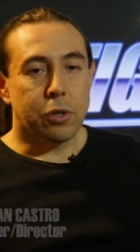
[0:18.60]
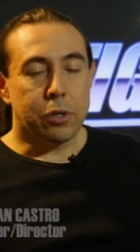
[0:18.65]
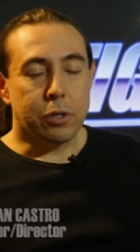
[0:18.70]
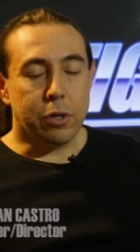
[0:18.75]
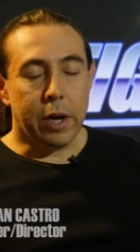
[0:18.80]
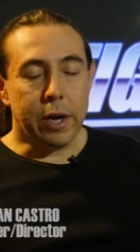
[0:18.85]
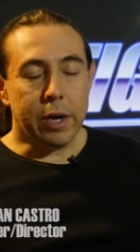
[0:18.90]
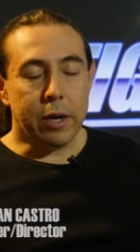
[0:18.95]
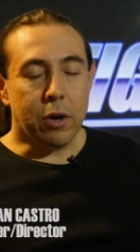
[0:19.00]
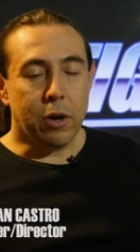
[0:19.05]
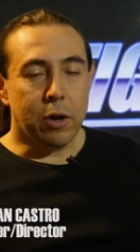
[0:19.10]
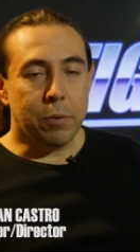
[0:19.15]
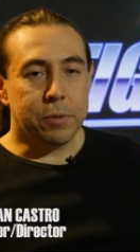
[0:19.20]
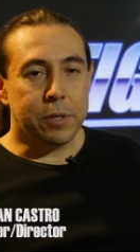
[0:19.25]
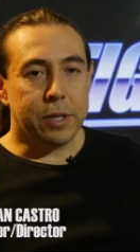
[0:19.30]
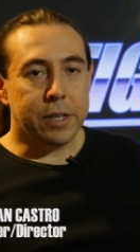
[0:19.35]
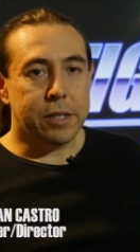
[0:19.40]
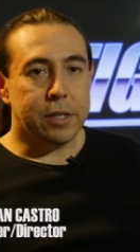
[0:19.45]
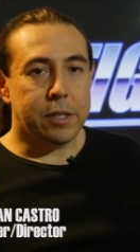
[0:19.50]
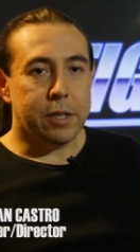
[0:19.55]
Tiger Cops
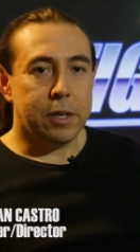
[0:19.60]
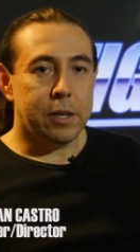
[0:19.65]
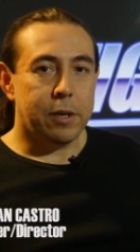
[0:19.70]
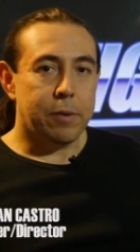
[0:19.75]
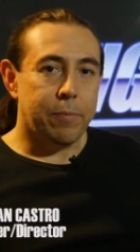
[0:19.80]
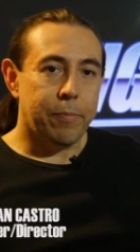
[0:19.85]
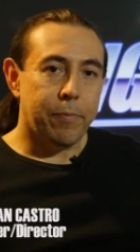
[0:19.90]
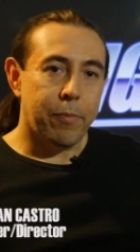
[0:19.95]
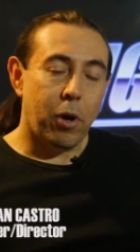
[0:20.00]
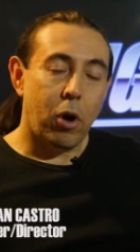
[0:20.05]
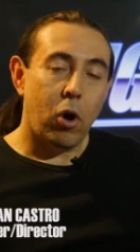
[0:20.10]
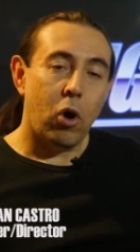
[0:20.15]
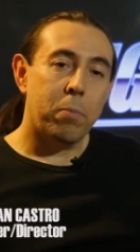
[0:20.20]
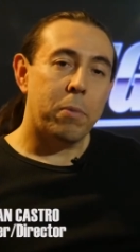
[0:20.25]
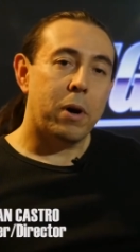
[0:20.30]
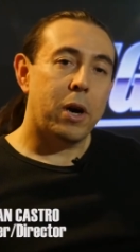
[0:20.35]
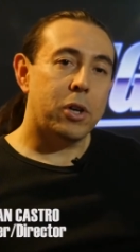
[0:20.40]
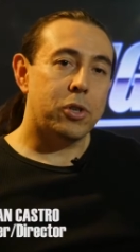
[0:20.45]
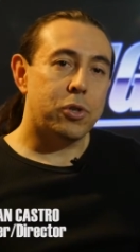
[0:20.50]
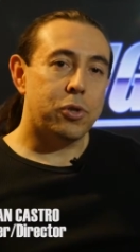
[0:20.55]
is
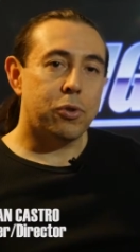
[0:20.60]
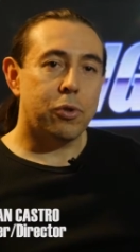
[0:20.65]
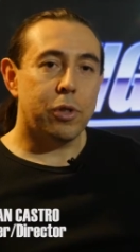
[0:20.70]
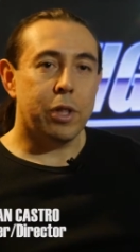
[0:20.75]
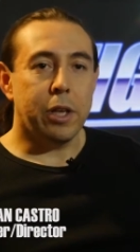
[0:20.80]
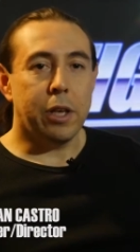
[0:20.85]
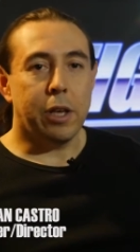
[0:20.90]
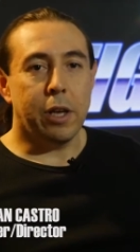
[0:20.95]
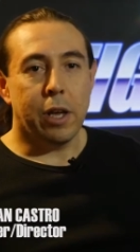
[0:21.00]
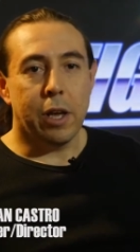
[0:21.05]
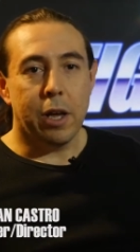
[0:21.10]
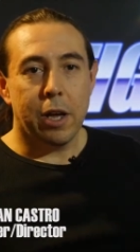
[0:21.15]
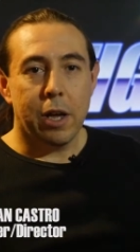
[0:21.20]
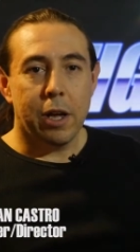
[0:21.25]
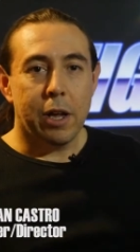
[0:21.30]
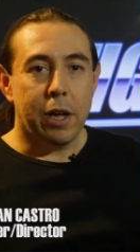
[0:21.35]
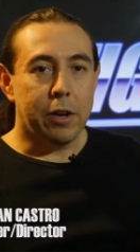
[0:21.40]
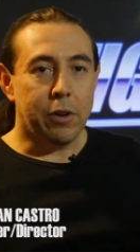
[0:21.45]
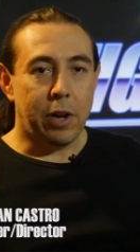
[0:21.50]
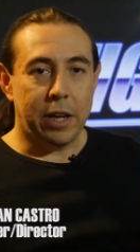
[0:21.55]
homage to the
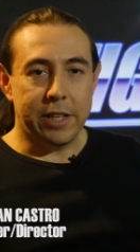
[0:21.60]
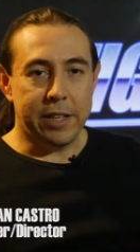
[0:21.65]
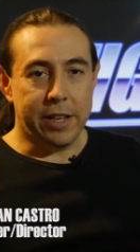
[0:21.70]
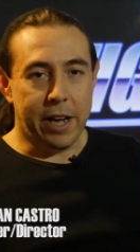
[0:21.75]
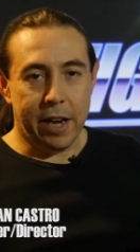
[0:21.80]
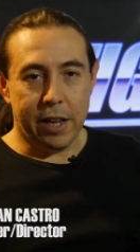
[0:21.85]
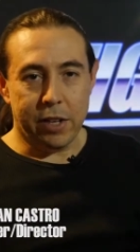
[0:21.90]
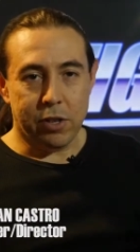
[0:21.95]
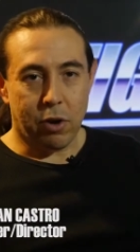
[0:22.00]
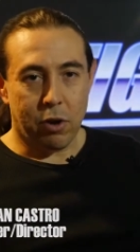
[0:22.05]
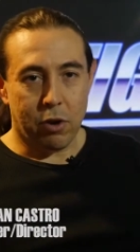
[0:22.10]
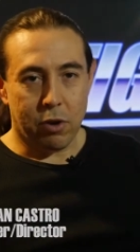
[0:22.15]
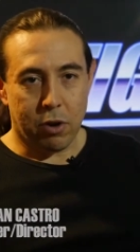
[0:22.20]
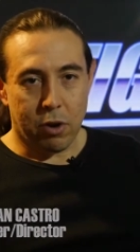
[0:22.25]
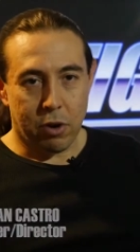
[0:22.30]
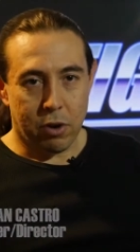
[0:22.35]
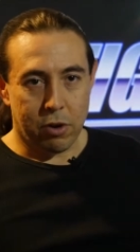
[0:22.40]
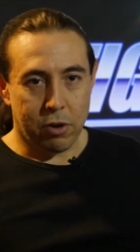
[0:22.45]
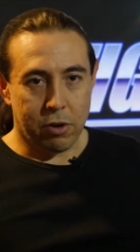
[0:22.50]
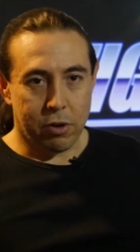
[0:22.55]
1980s Hong
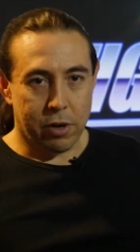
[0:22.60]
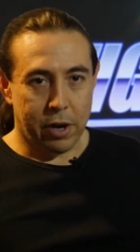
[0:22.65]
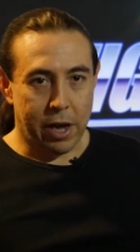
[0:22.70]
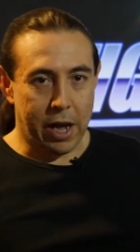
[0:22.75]
Kong